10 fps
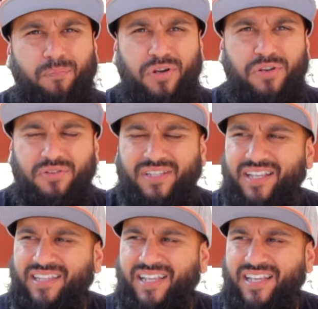are
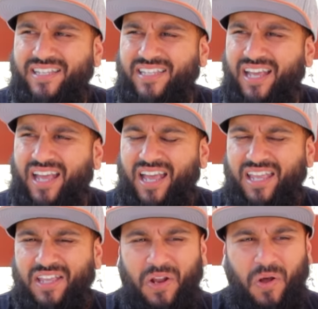producing these,
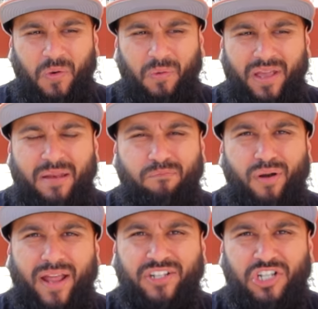you know,
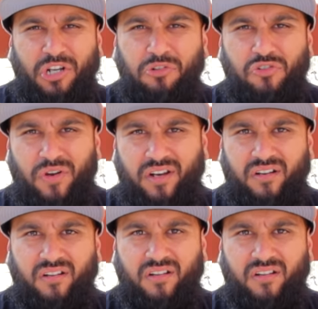inbred children.